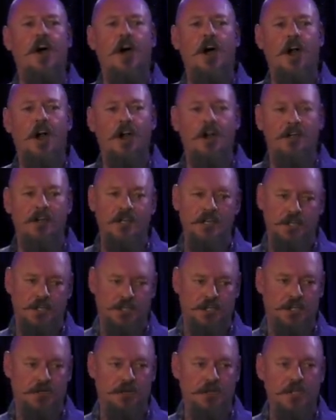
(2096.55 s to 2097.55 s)
are an
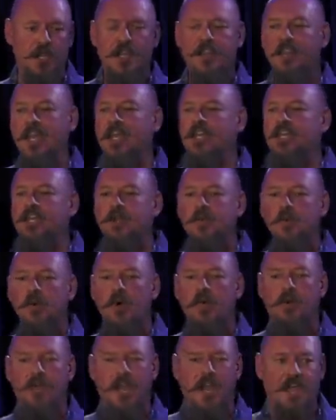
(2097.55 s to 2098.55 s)
issue, that you
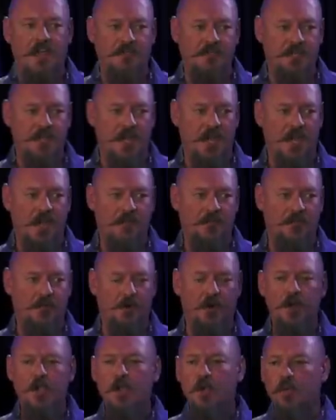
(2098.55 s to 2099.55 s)
won't have time for.